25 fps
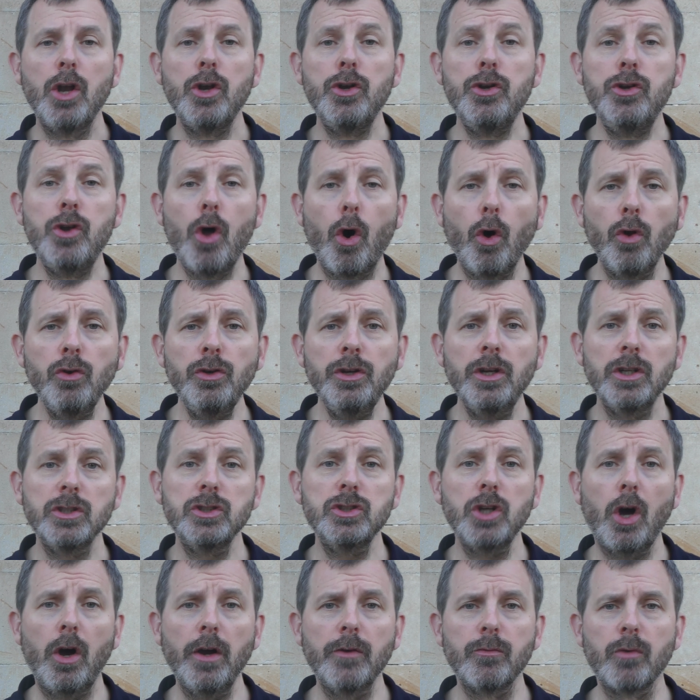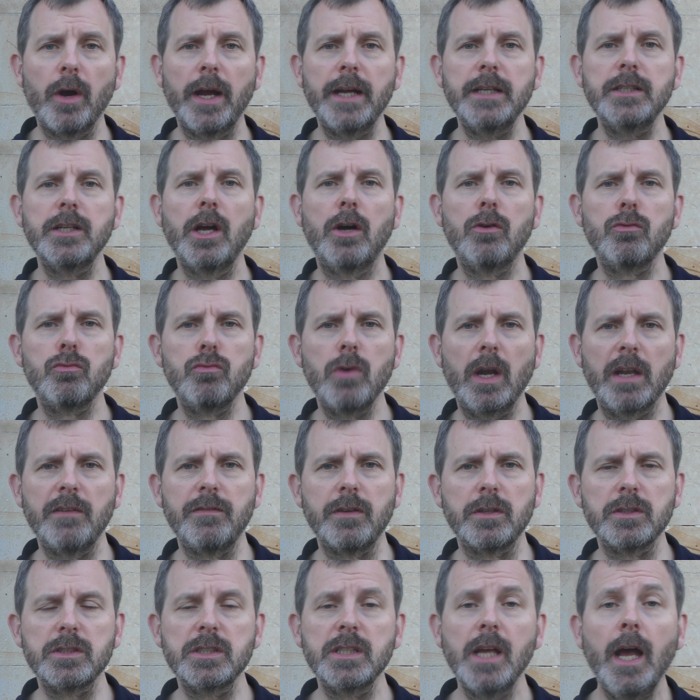non direct
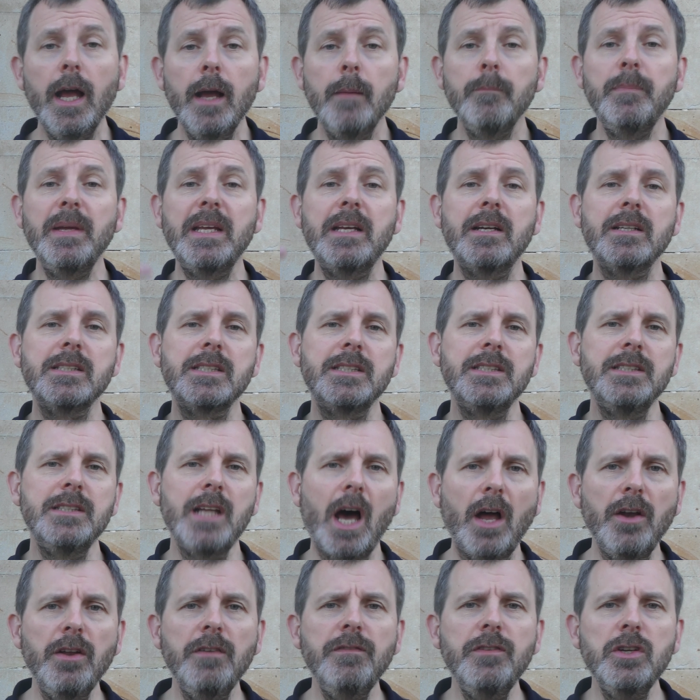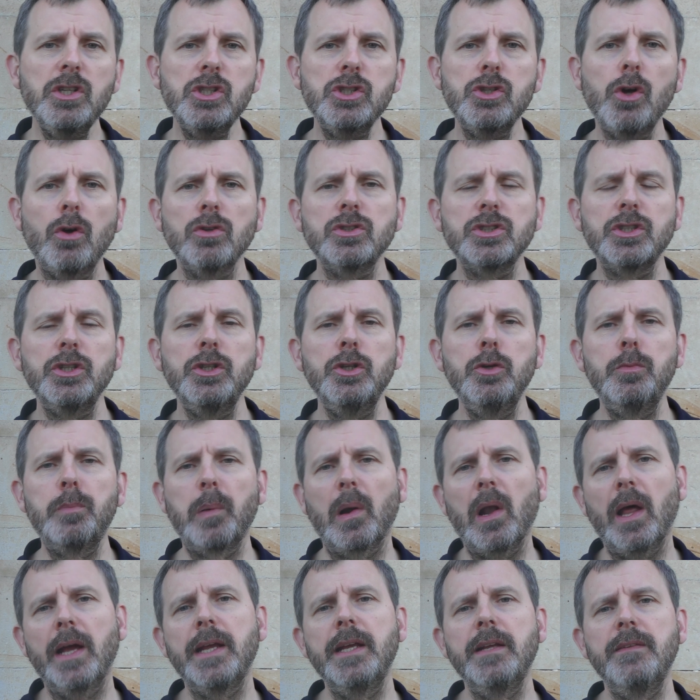relevance because none of the shots that you
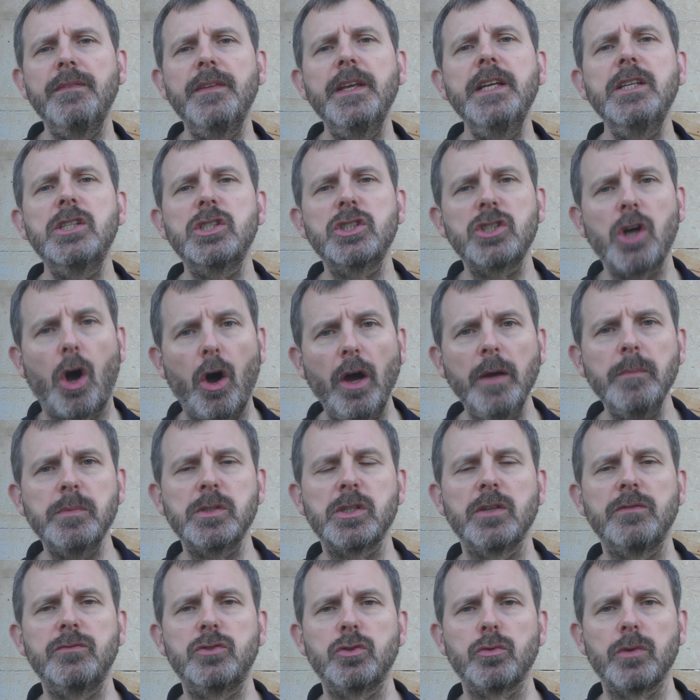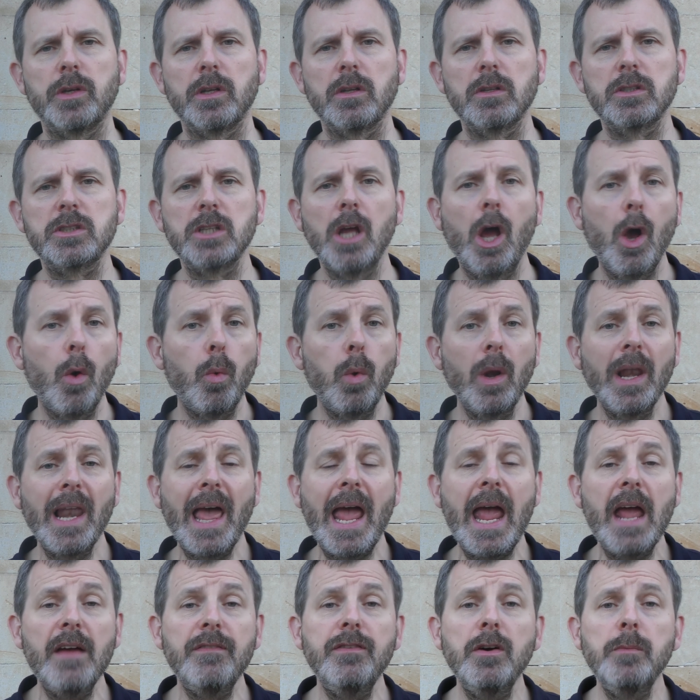play in these types of drills will
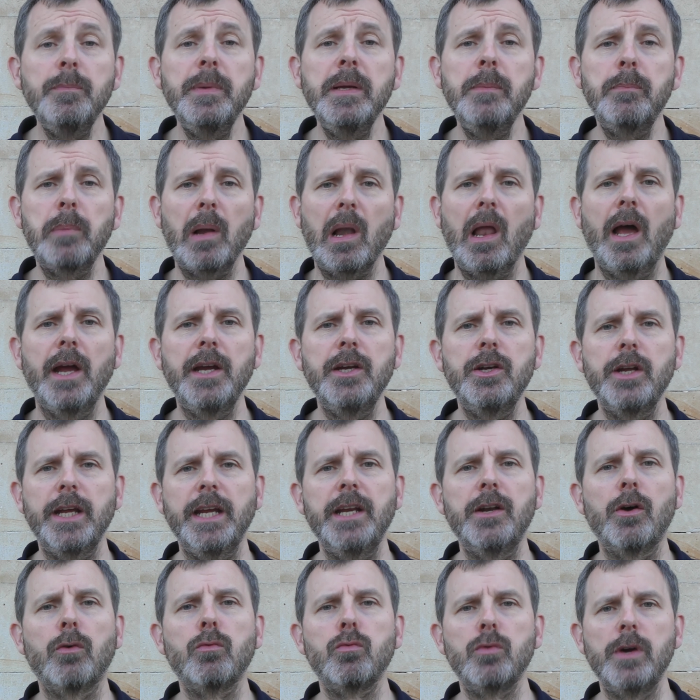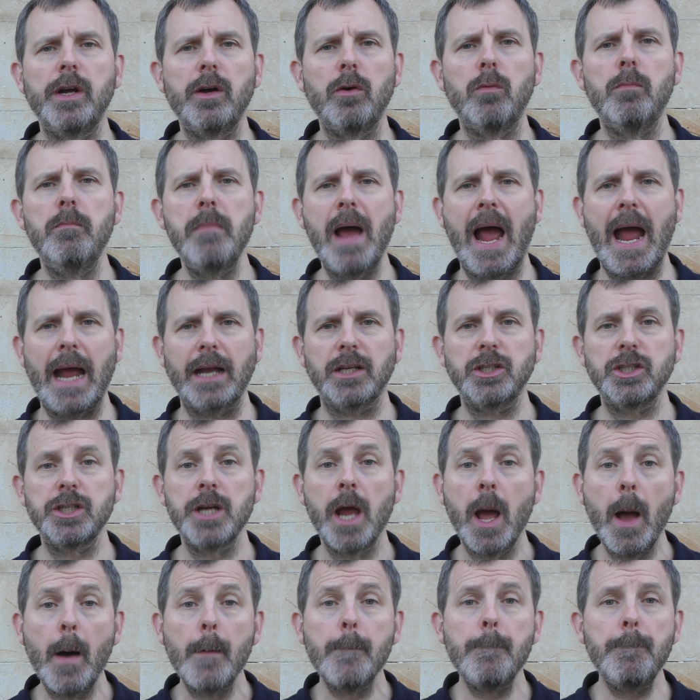ever be played in a real match
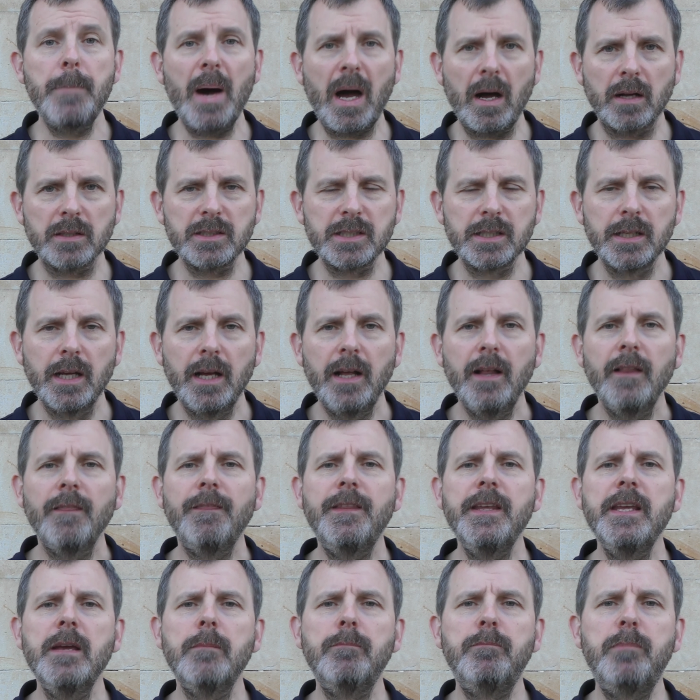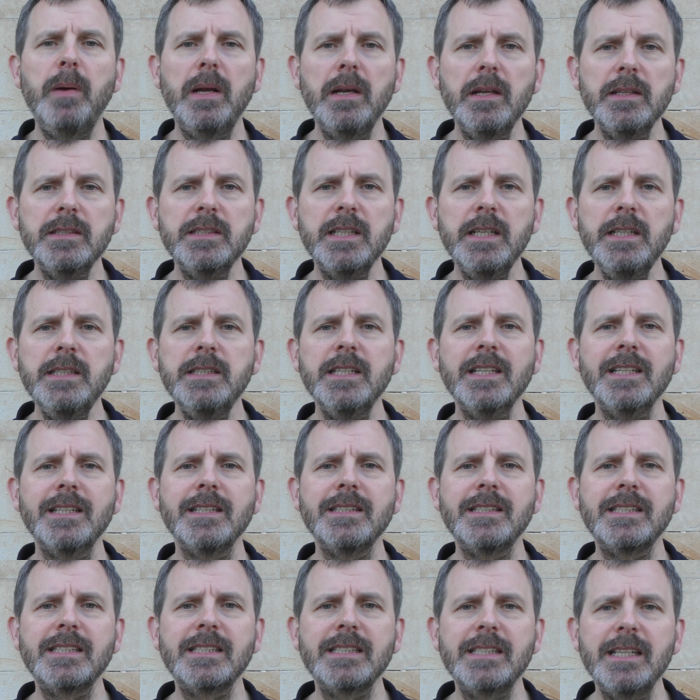but the ability to
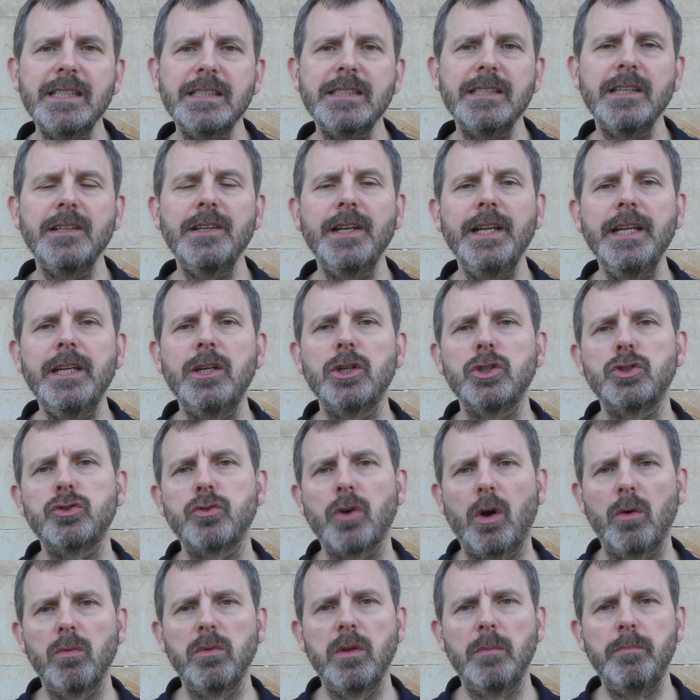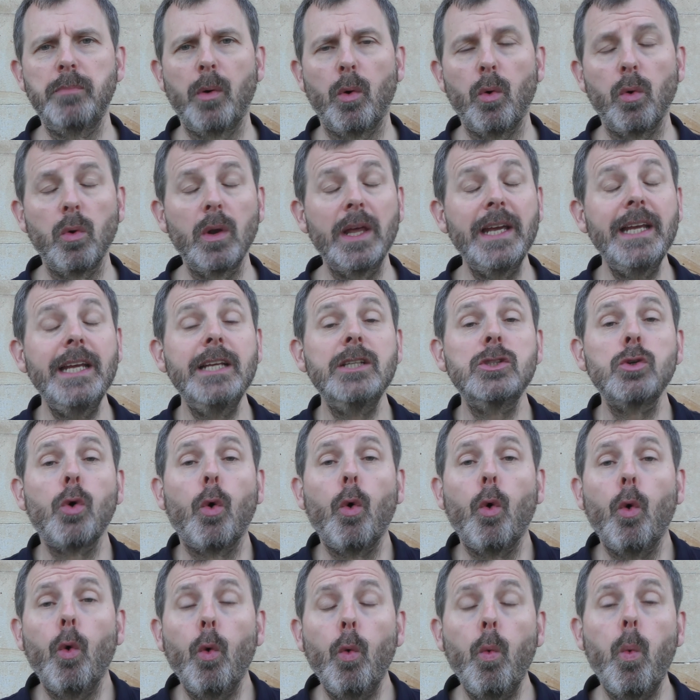consistently control the ball is
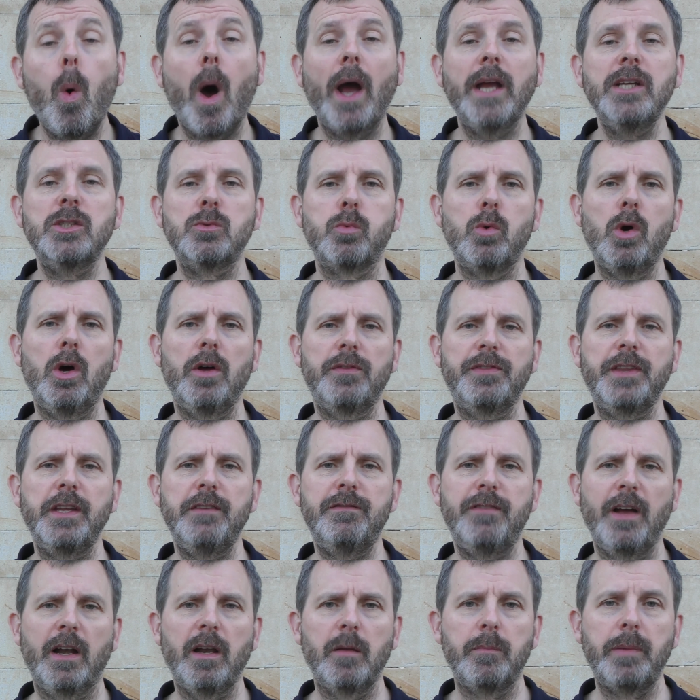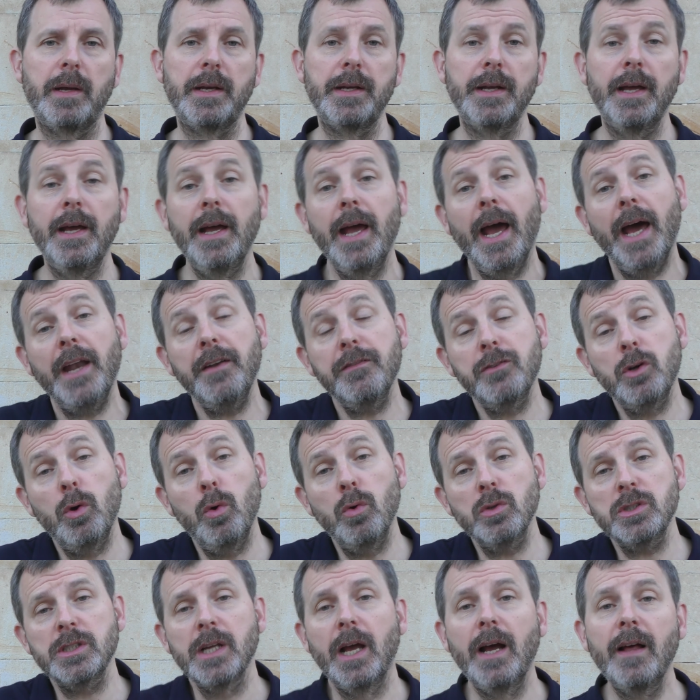always worth developing. And of
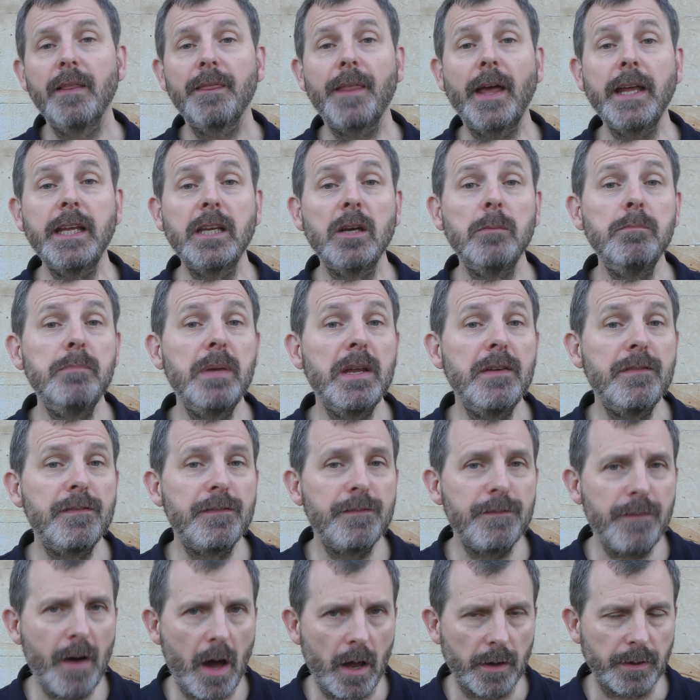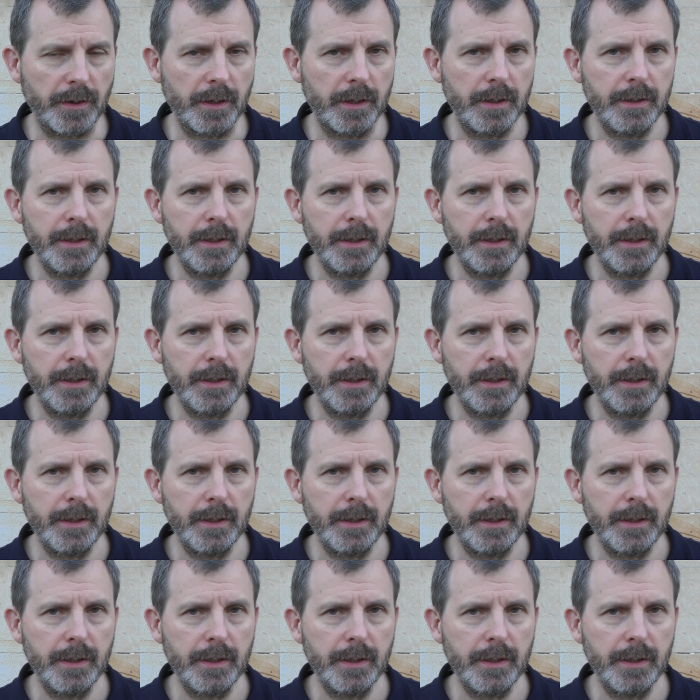course, they can be fun.